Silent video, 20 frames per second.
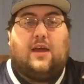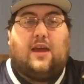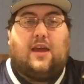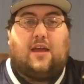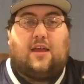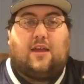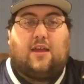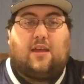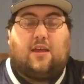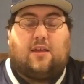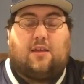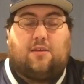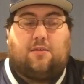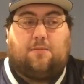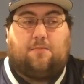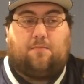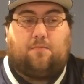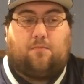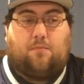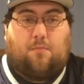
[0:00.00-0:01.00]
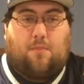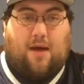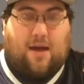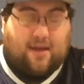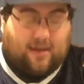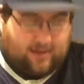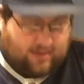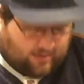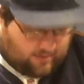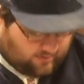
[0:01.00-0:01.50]
And
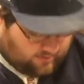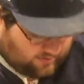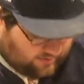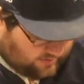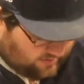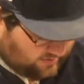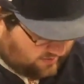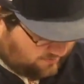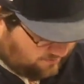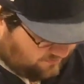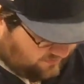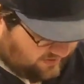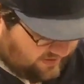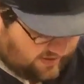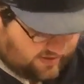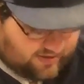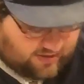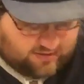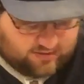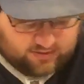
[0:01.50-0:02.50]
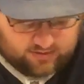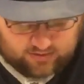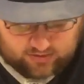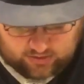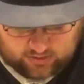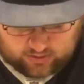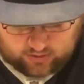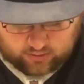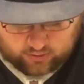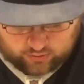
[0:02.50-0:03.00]
the
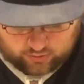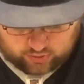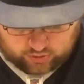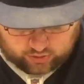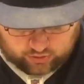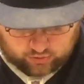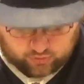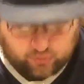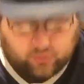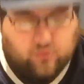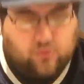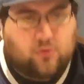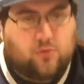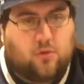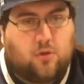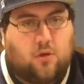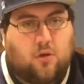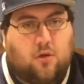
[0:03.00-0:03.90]
keys to